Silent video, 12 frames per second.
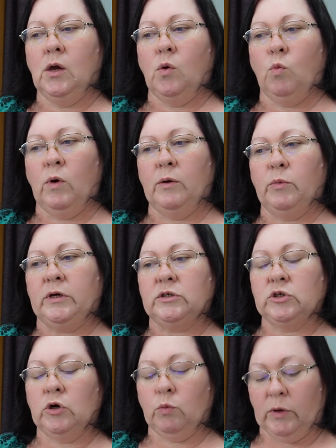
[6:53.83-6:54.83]
when
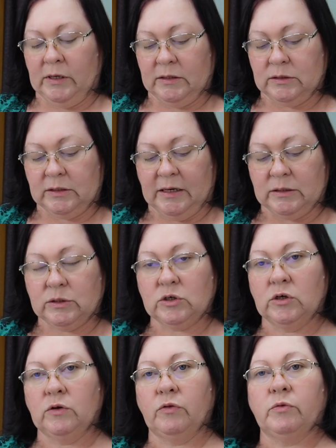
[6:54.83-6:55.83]
this gets
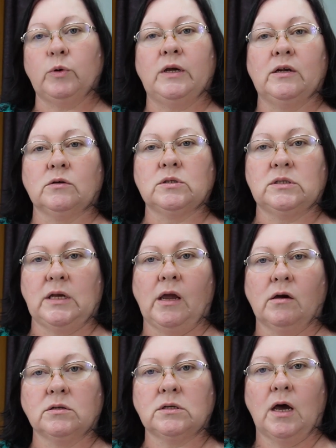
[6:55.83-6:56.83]
turned through, it'll stay
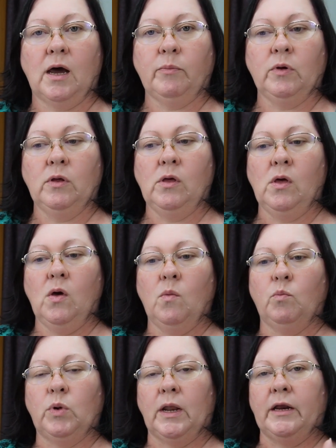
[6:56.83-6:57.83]
on top,
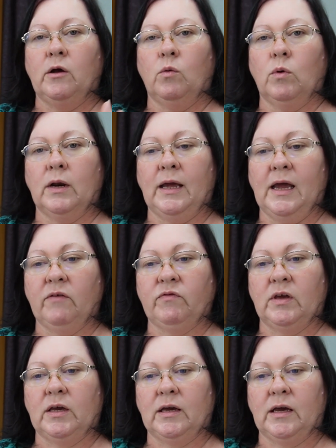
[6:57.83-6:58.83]
but I don't want to have
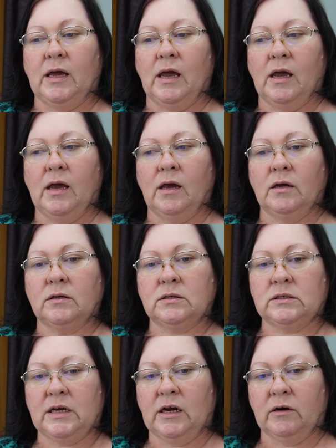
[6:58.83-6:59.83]
to
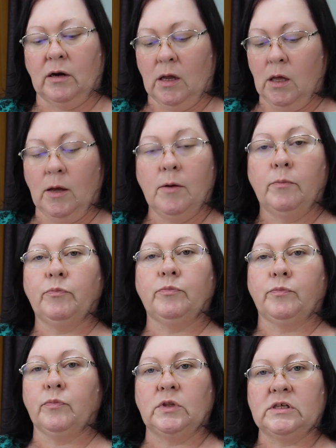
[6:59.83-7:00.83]
tear
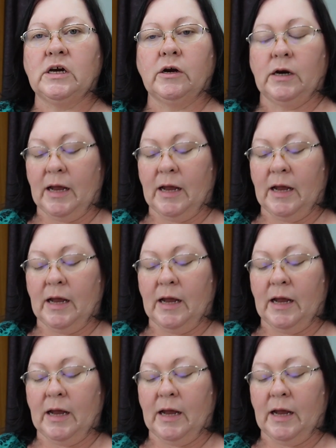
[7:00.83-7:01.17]
it